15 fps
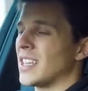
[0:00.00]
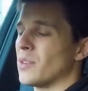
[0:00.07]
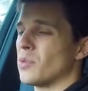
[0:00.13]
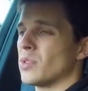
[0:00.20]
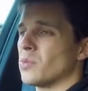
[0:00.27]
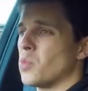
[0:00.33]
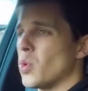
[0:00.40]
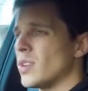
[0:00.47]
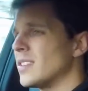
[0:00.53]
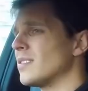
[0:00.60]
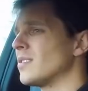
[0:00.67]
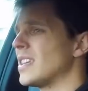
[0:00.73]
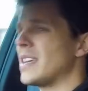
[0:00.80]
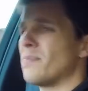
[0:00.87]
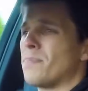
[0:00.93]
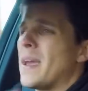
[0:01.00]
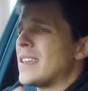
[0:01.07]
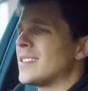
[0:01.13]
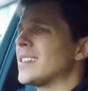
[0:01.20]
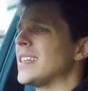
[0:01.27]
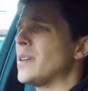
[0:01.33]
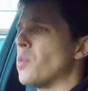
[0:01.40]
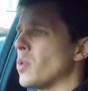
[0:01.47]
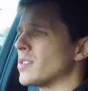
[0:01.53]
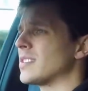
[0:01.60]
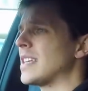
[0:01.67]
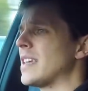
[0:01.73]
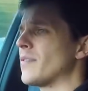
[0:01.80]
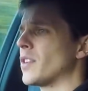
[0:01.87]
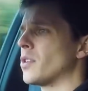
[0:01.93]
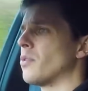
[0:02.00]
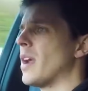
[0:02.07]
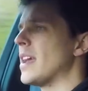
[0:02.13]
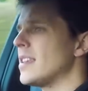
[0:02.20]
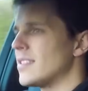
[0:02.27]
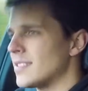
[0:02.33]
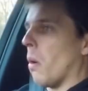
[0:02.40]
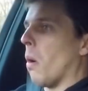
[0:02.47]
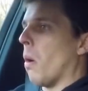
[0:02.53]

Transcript: It basically wasn't even a race.